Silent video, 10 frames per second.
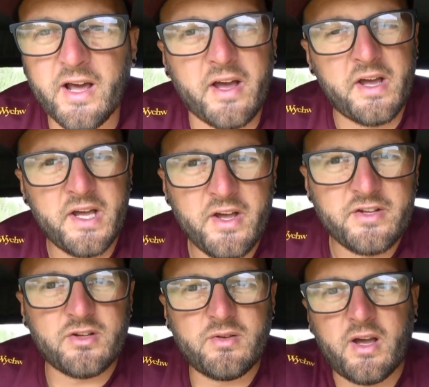air.
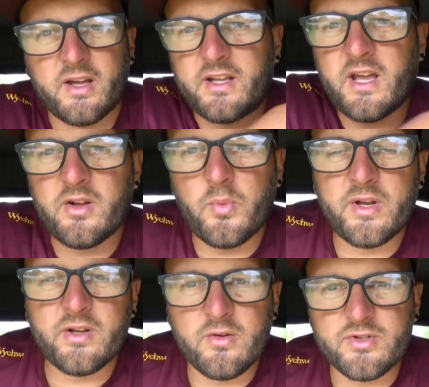So yeah, get the
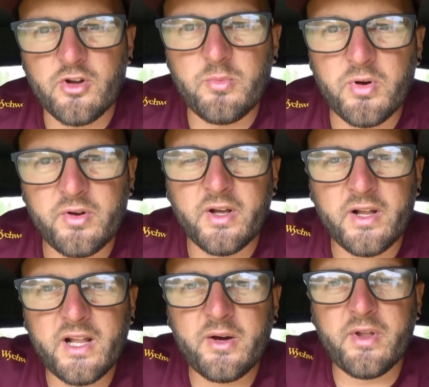windows open,
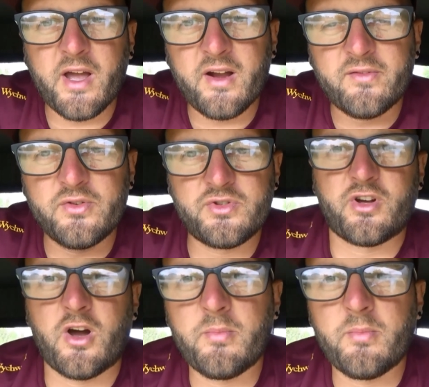allow that airflow to